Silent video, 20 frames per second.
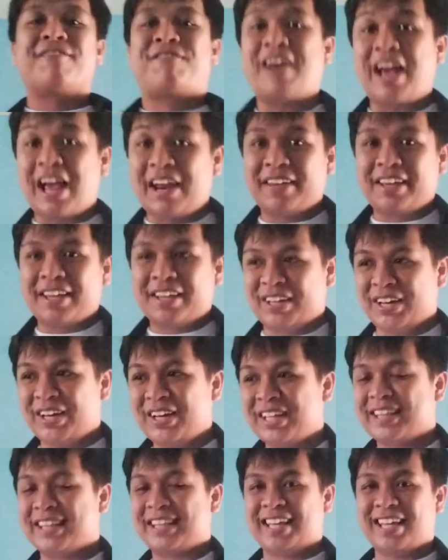Very
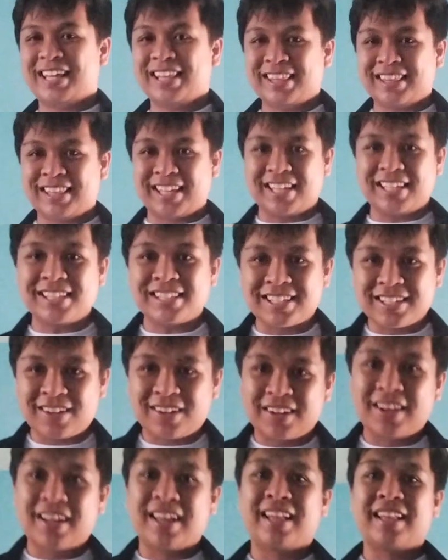good. It is
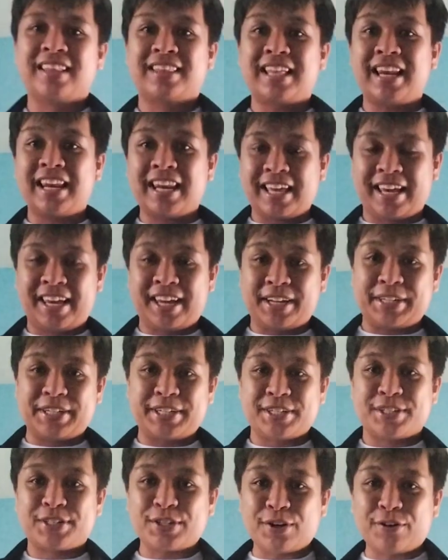the
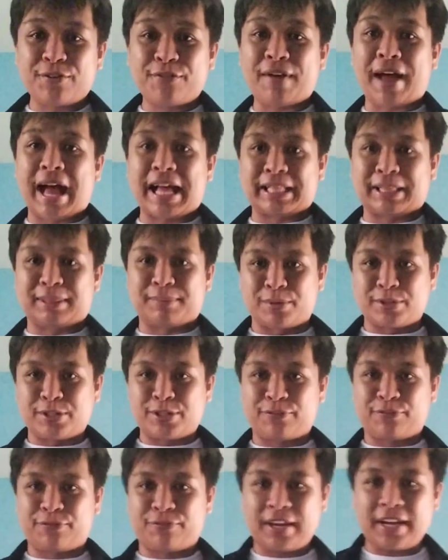layers of
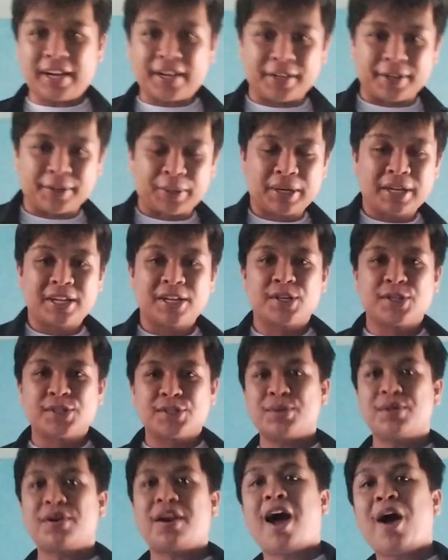atmosphere.
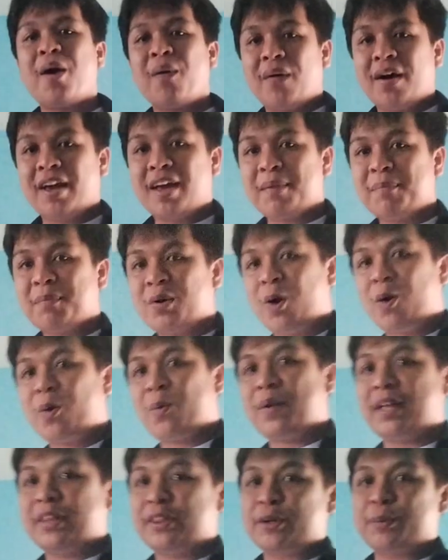So now I am
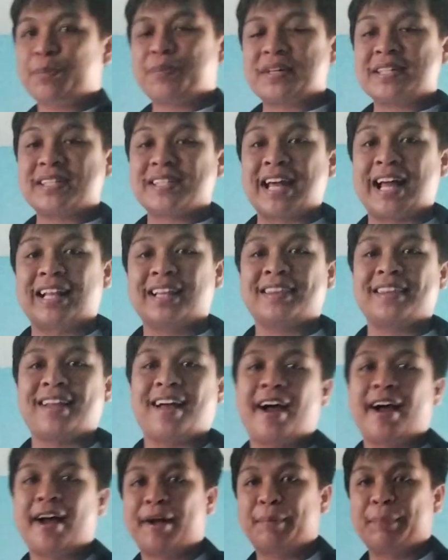going to present
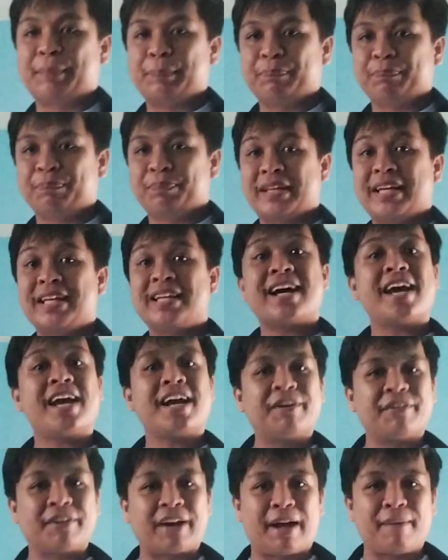a
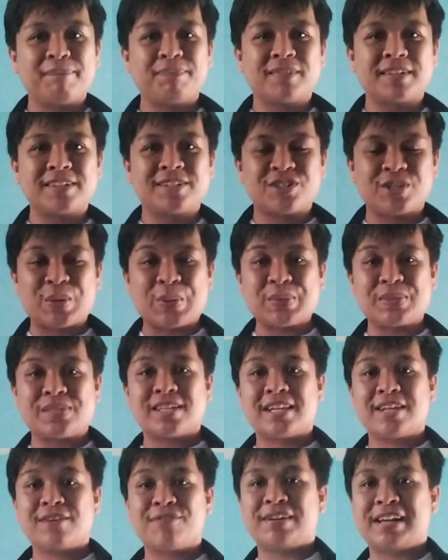diagram that shows the
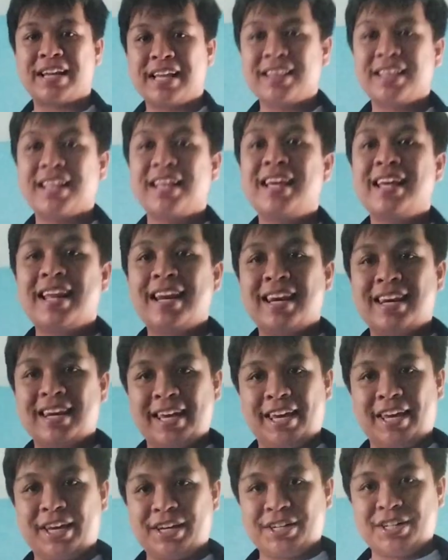different
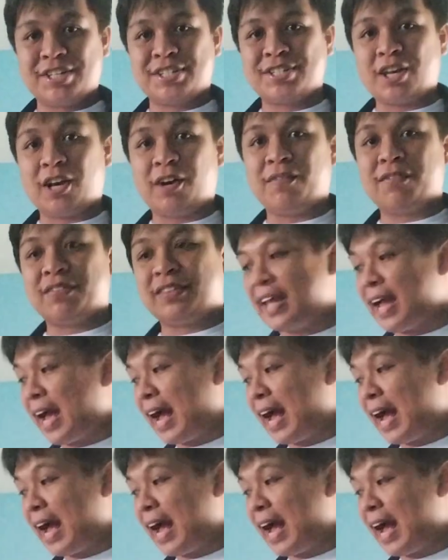layers of the